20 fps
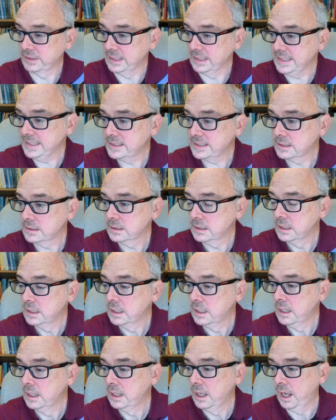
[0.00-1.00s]
delete,
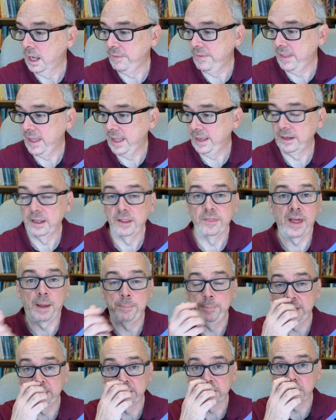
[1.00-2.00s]
and then
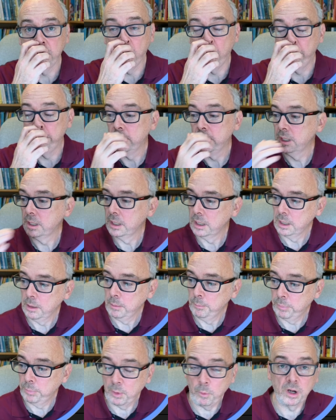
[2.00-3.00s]
that bit's gone.
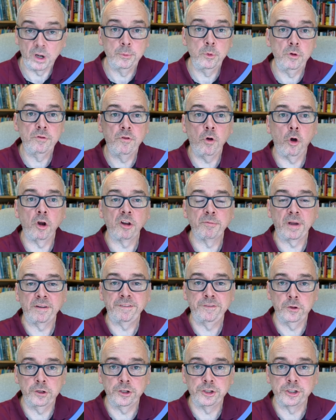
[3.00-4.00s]
But I want to move all of my
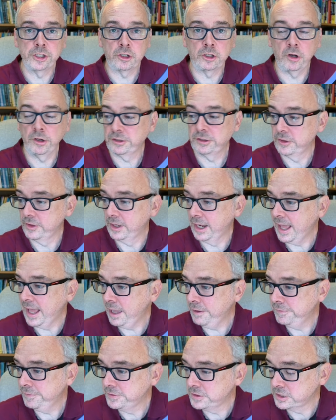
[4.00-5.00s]
footage across to the
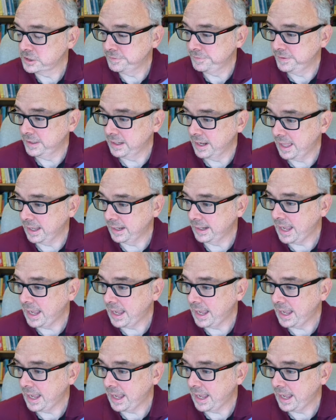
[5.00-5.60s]
left to fill that